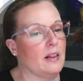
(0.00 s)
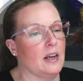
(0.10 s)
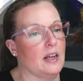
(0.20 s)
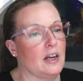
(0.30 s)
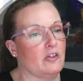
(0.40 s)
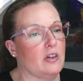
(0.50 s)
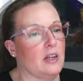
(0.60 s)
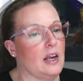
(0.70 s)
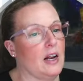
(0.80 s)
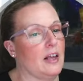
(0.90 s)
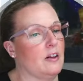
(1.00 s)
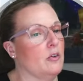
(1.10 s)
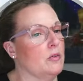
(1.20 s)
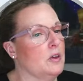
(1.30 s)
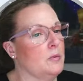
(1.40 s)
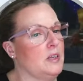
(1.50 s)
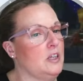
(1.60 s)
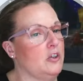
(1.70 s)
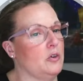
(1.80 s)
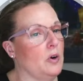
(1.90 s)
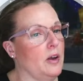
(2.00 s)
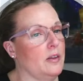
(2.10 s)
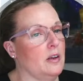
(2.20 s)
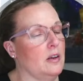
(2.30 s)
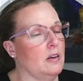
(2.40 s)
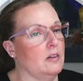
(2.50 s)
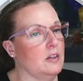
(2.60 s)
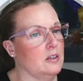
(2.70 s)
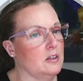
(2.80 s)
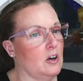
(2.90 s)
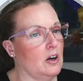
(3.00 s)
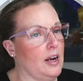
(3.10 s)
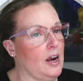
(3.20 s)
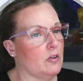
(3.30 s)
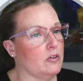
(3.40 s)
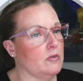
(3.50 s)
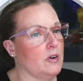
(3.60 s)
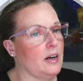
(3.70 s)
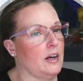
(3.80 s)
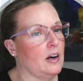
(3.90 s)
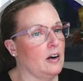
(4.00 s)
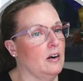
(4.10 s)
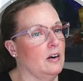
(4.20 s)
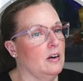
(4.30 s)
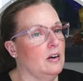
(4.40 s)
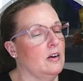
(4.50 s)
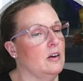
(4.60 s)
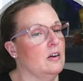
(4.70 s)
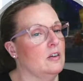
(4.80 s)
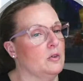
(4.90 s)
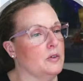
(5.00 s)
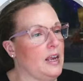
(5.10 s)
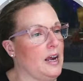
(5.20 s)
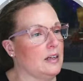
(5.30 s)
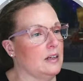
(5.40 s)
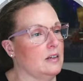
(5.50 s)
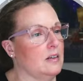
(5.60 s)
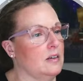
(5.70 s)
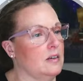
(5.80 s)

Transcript: the connection again. I don't think we need to. I think this is our account right here. So it's added.